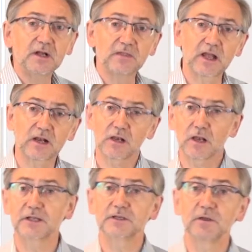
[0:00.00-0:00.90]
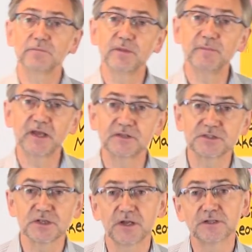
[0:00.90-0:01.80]
That'll lighten up the main
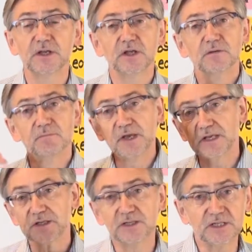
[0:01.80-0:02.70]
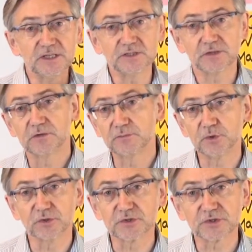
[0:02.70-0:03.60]
site, make it easier and
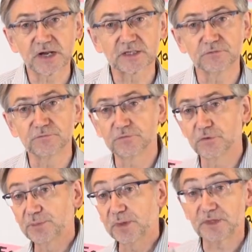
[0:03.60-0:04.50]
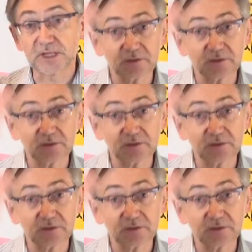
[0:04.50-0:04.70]
more attractive for people to get